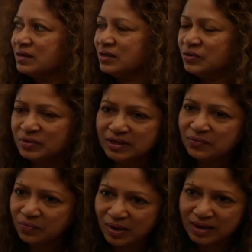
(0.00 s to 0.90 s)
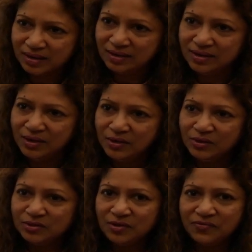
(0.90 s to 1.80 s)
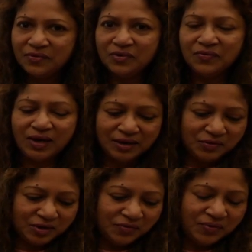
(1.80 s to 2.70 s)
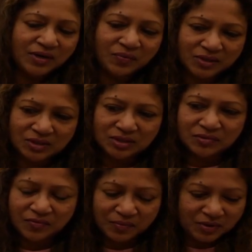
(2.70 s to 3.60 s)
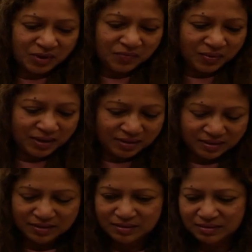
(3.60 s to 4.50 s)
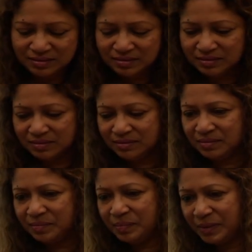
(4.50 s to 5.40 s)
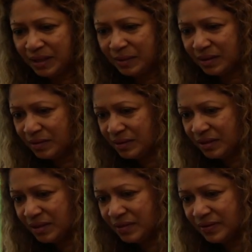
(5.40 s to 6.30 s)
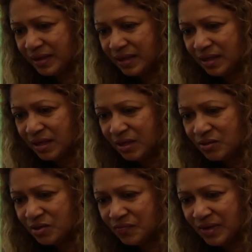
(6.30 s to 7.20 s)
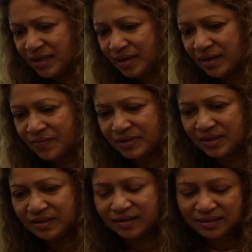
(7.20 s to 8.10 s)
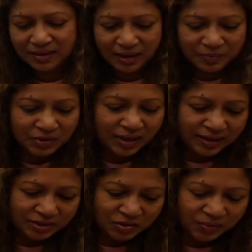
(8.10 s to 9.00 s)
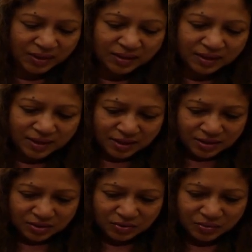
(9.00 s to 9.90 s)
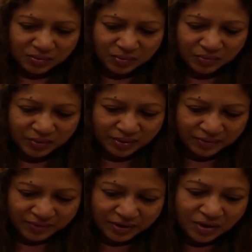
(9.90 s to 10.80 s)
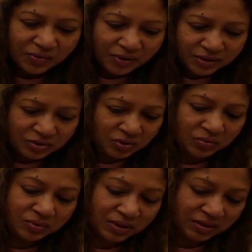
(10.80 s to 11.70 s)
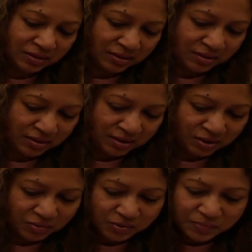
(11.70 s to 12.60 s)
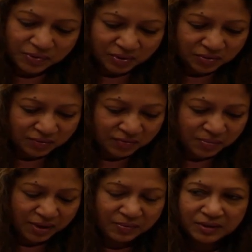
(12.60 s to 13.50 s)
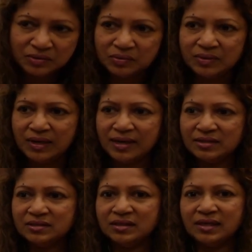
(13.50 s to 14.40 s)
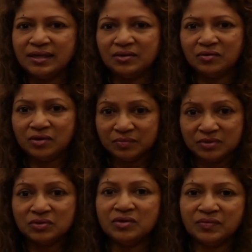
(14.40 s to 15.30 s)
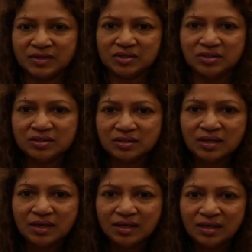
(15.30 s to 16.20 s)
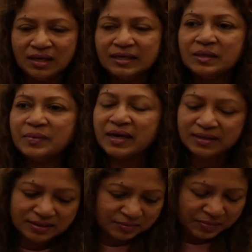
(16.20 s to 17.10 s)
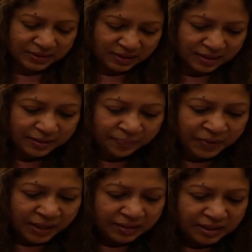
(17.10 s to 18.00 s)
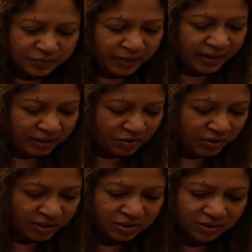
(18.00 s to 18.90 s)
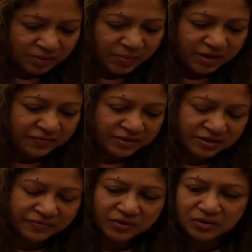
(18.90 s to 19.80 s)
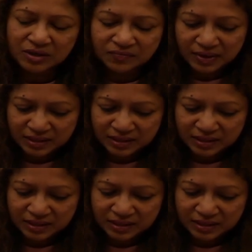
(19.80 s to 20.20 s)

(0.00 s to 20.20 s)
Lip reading: Unit 1. So if you want to write Unit 1 questions from Unit 1 theory, so we done everything up to last week. So when you're going through the tude book, you would be able to answer like almost all questions. A little part is missing. This part actually is not beneficial for Unit 1.